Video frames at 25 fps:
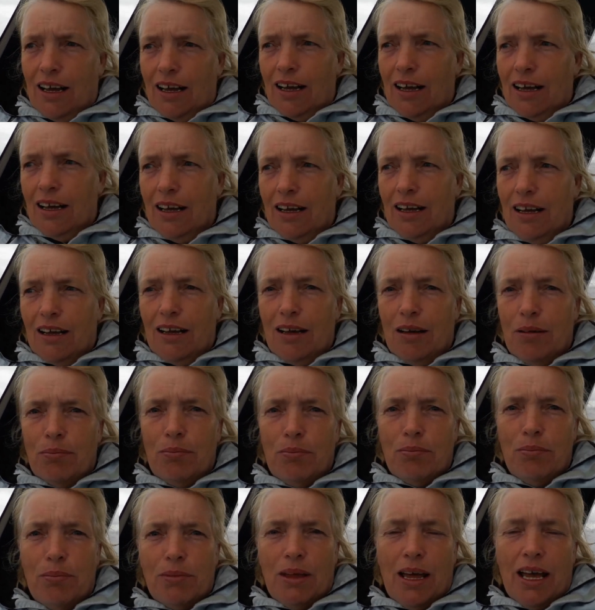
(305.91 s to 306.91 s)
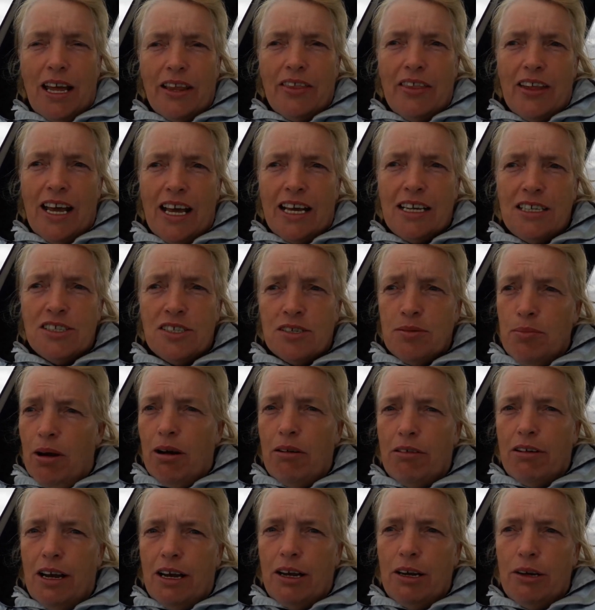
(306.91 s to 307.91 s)
Um, and then
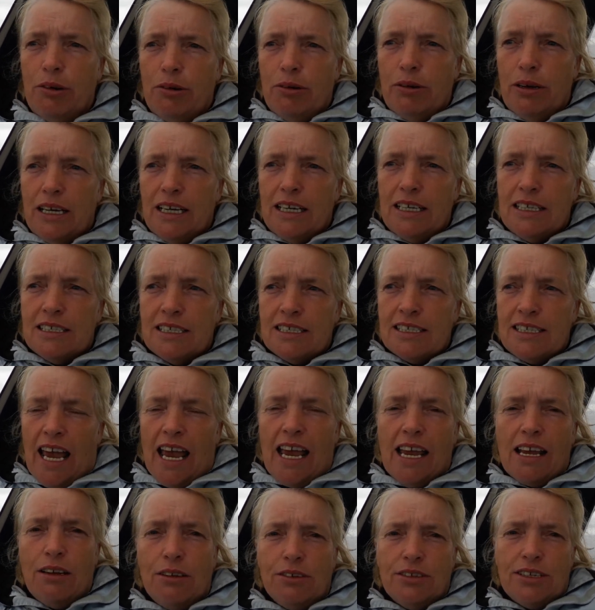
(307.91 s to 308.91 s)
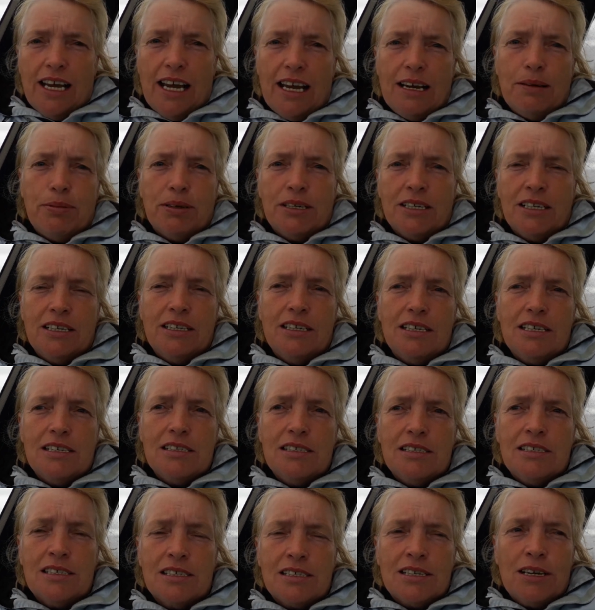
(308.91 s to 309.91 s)
tomorrow it's sail day
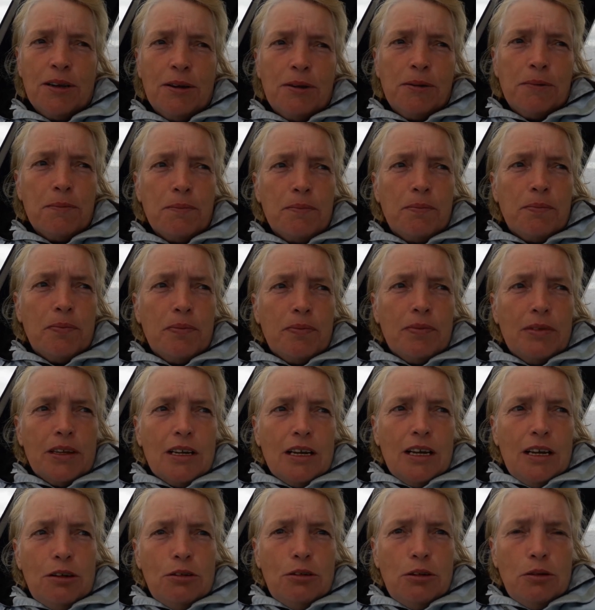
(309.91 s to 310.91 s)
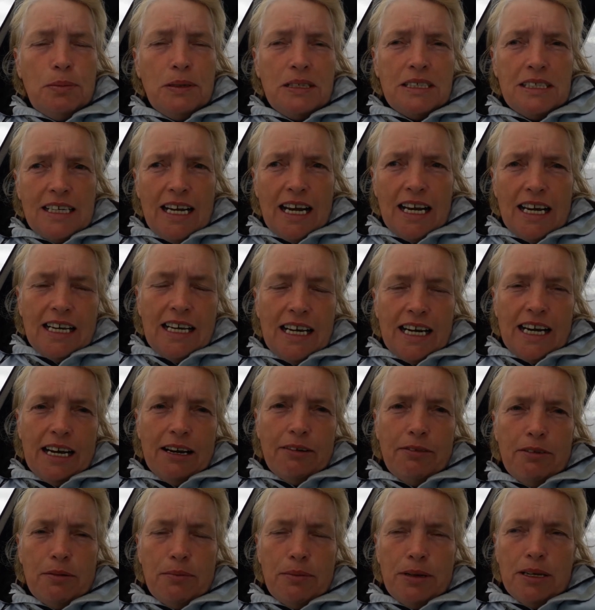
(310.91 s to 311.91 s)
because we'll be staying
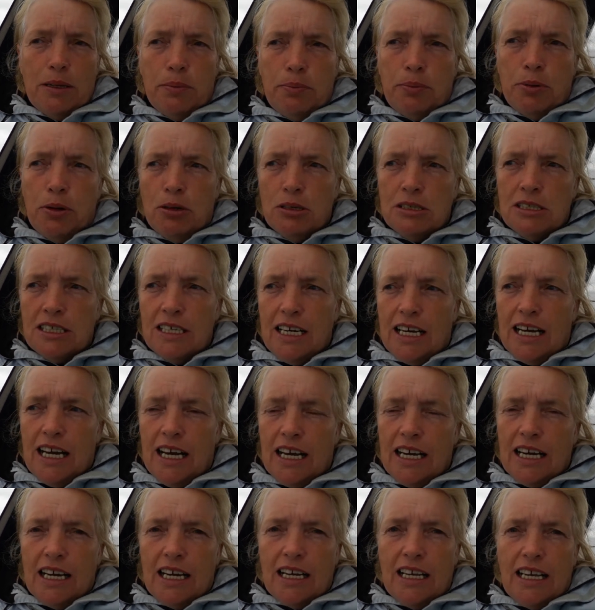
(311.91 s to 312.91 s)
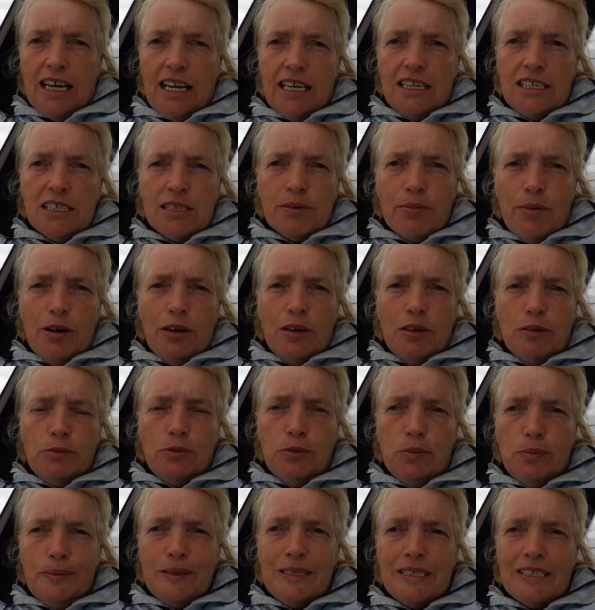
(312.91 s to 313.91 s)
here at Millport tonight and then tomorrow
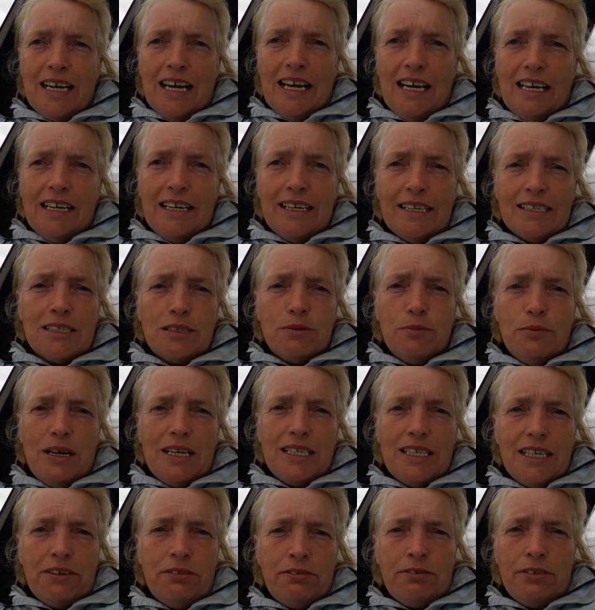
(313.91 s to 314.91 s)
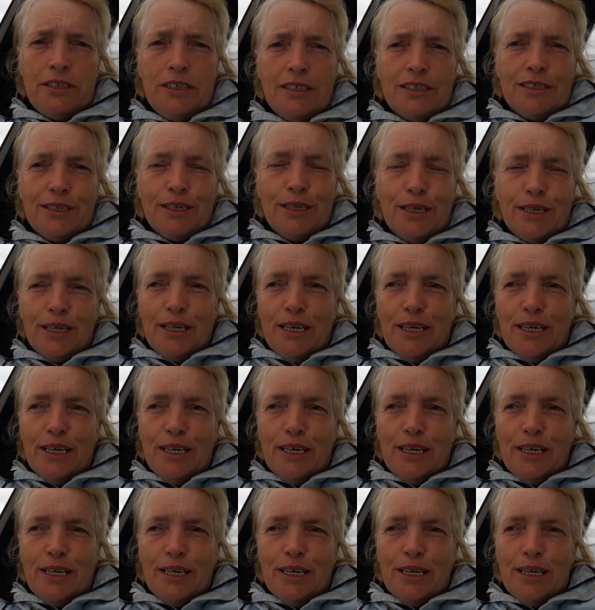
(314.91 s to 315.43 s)
we'll be sailing somewhere different.